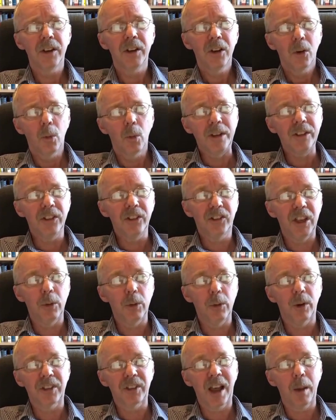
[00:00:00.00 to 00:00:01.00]
when you see
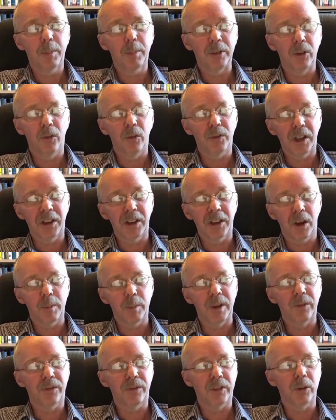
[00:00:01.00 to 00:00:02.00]
what's happened over the
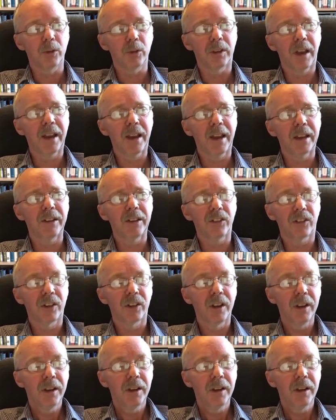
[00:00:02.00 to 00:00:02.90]
coming few days.